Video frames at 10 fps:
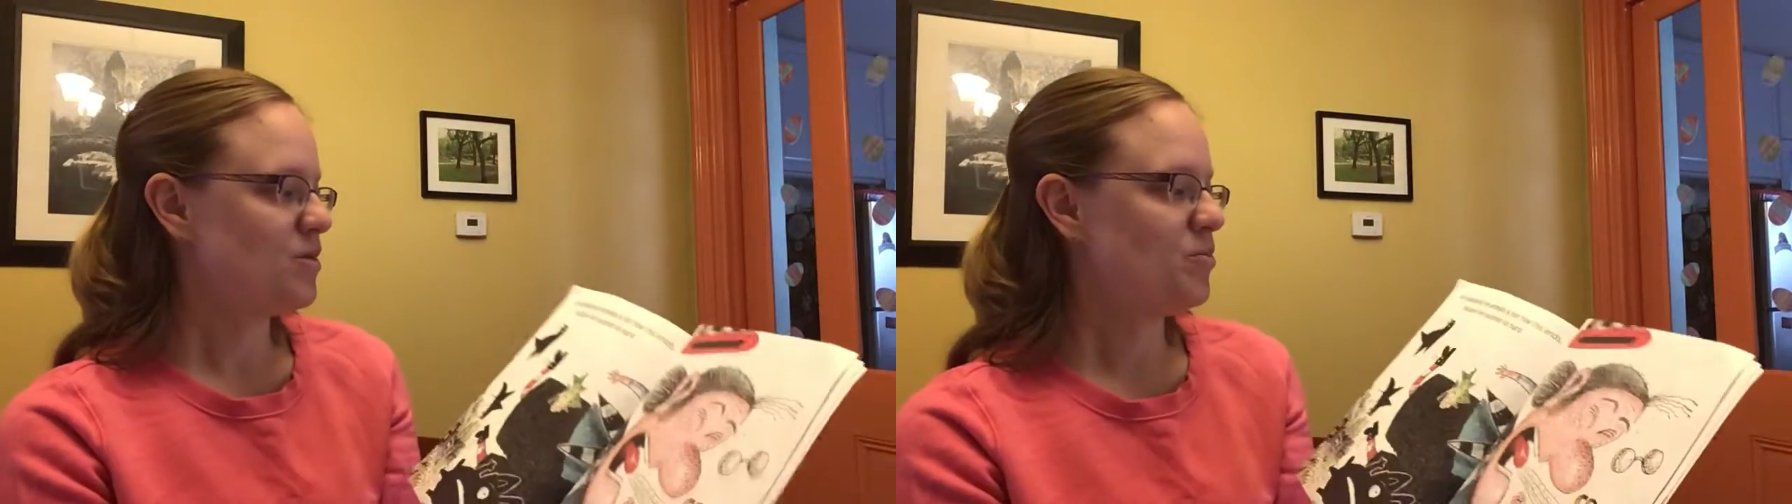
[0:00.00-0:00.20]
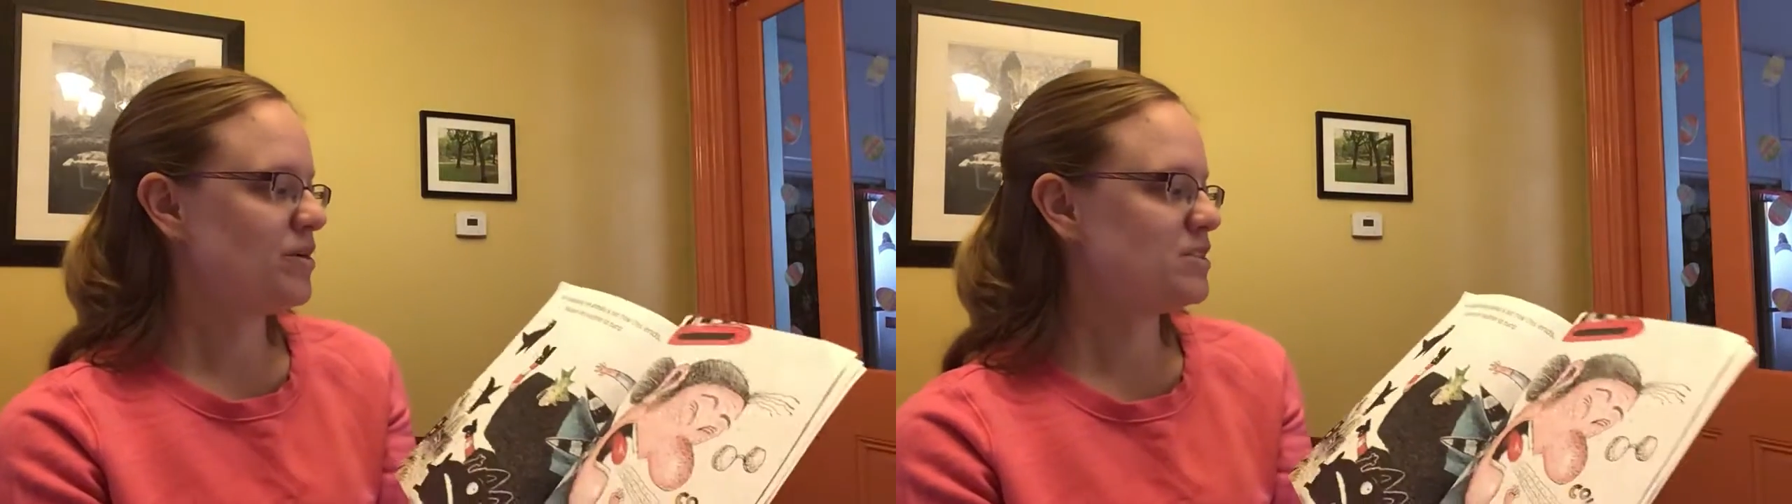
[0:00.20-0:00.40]

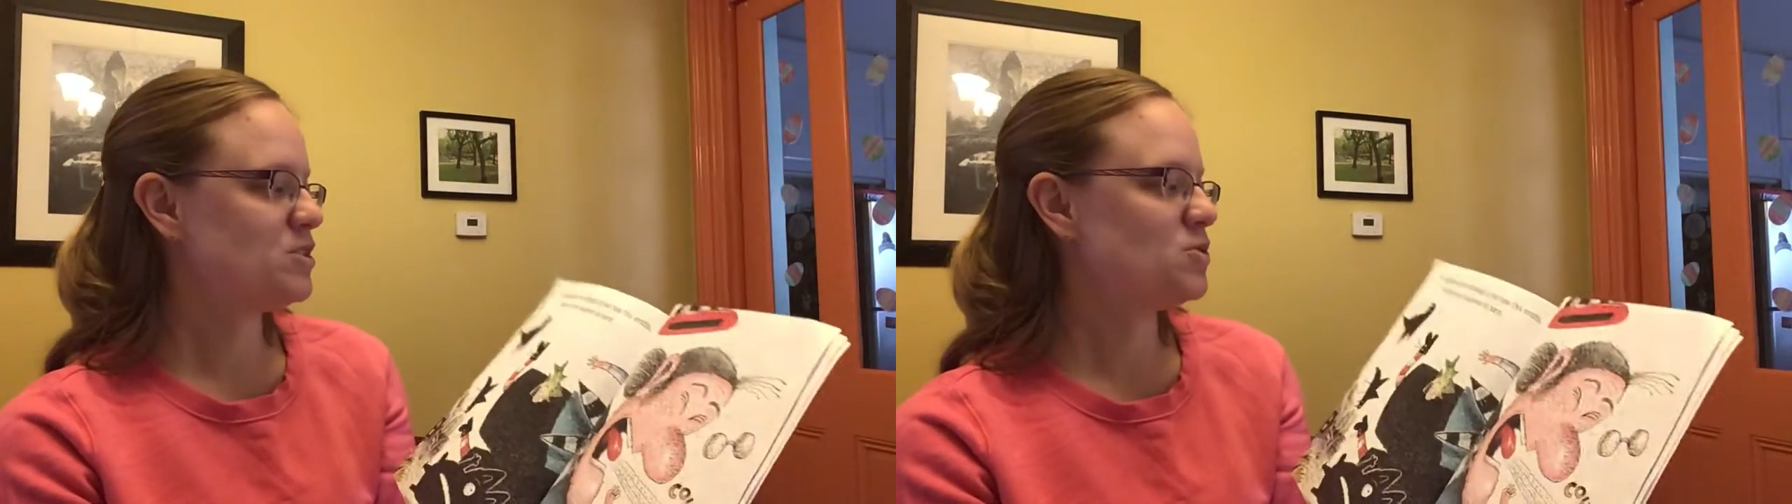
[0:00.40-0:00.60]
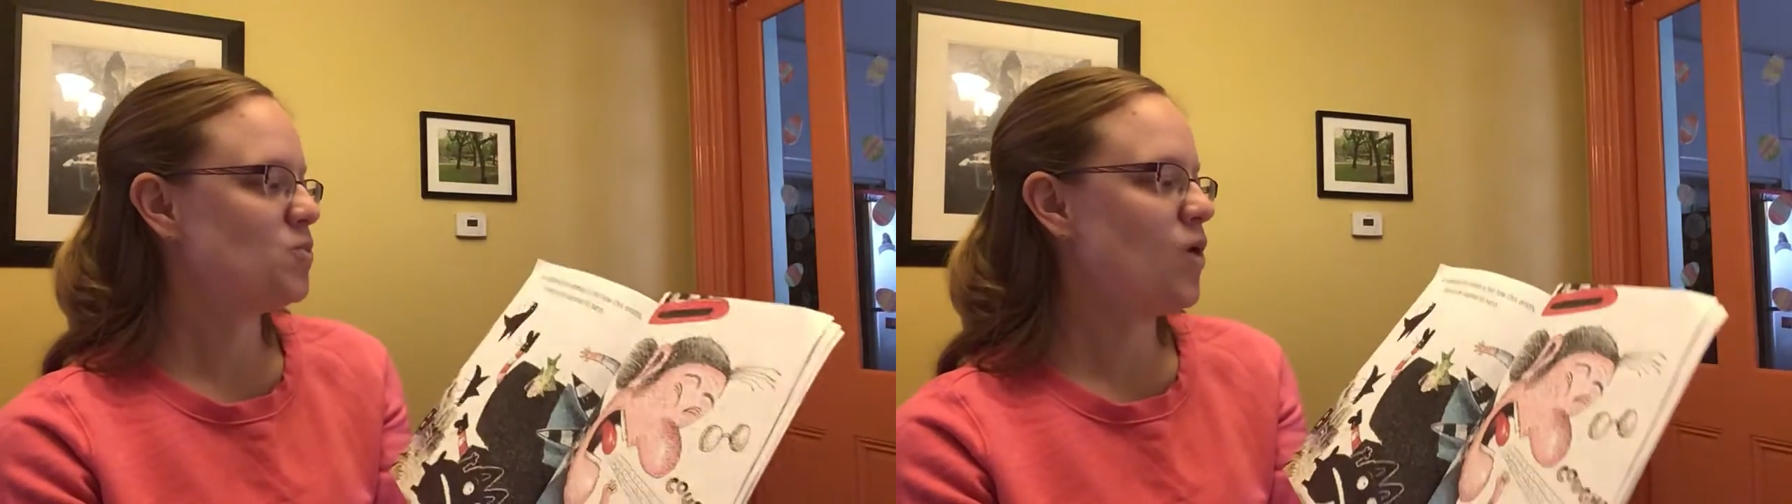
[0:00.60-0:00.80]
But
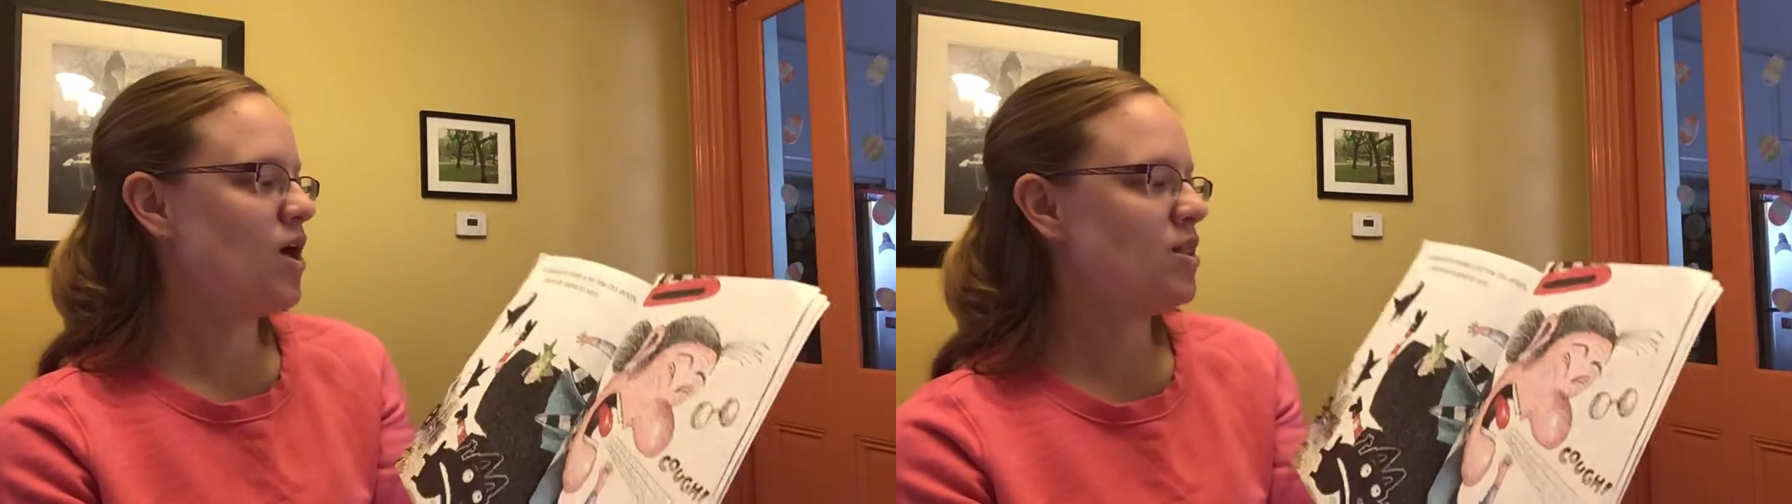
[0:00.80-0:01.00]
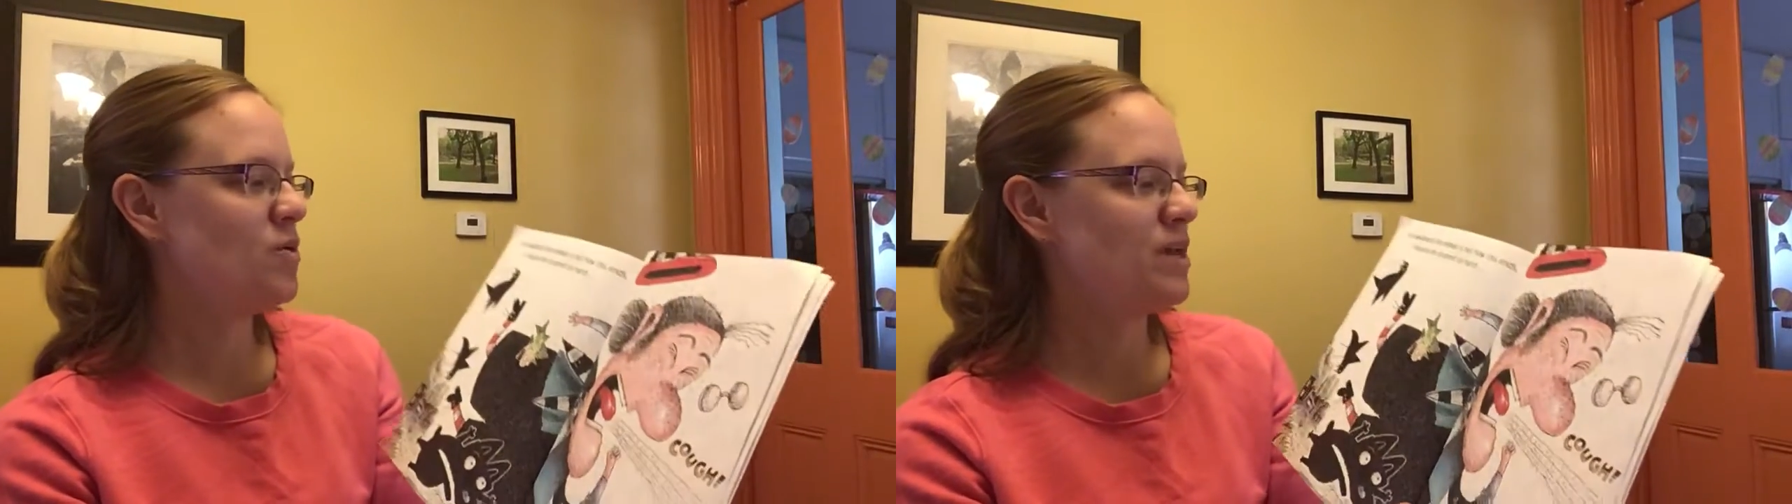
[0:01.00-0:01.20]

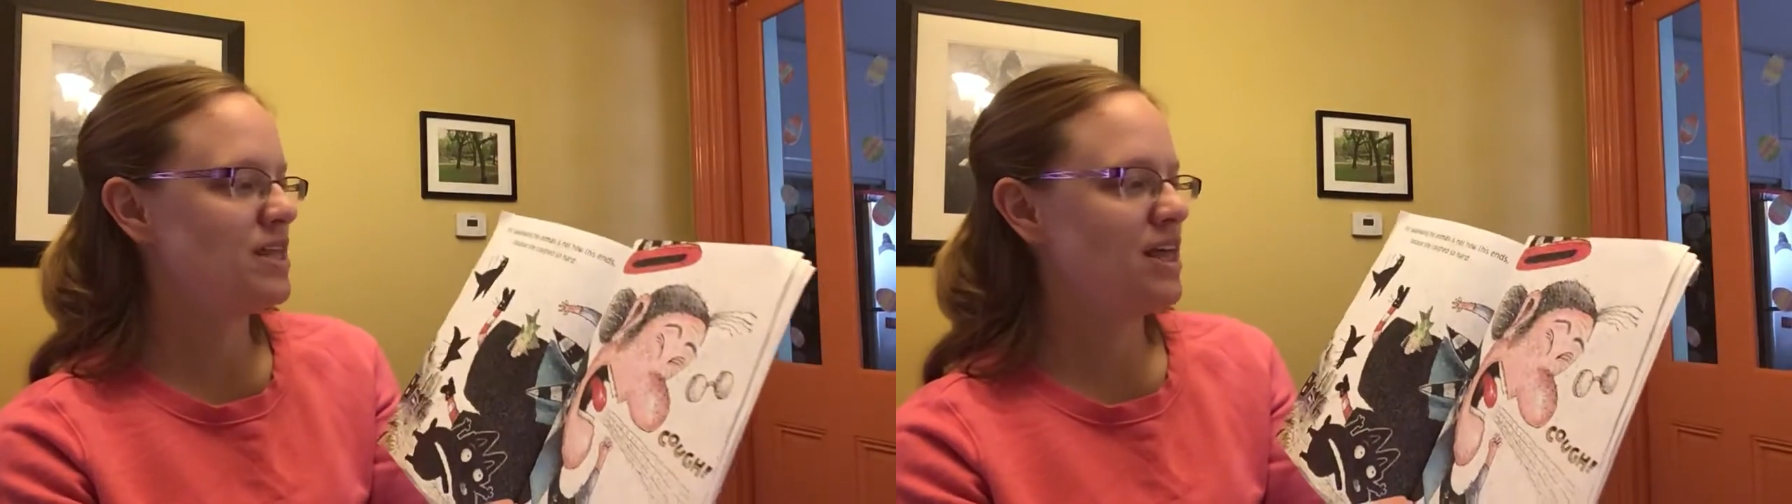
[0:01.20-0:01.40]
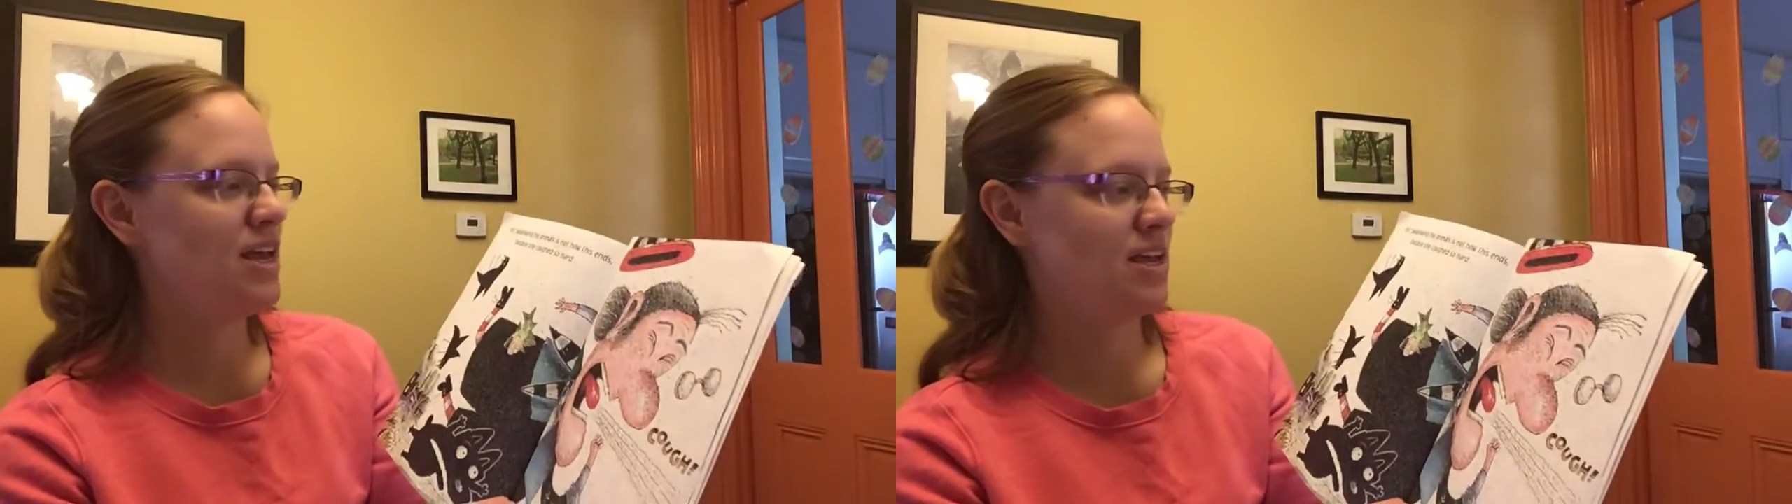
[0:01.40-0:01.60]

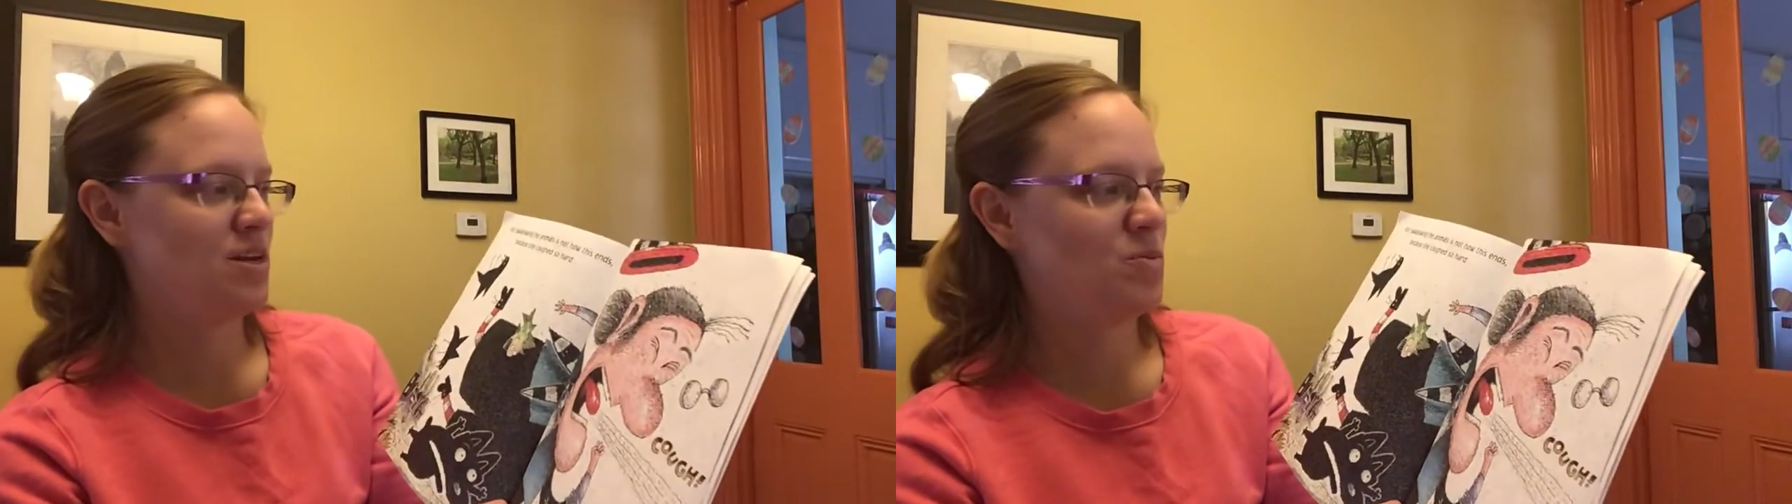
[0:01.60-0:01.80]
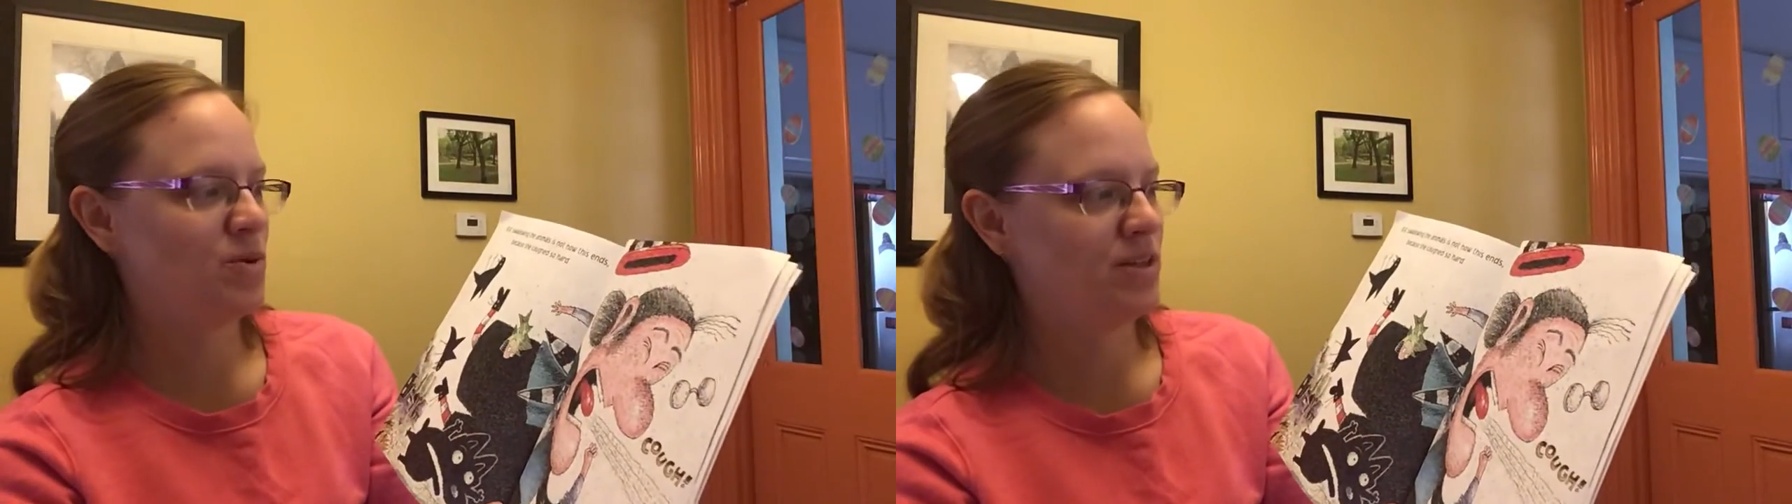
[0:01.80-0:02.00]
swallowing the
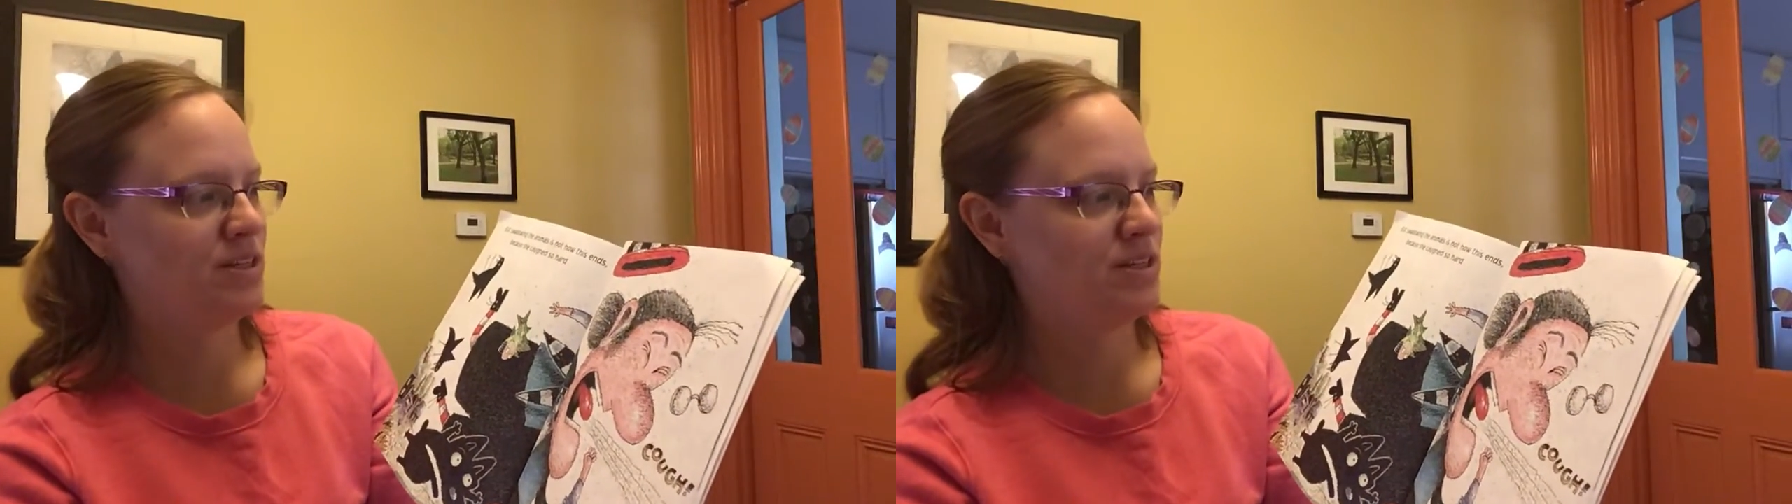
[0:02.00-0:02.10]
animal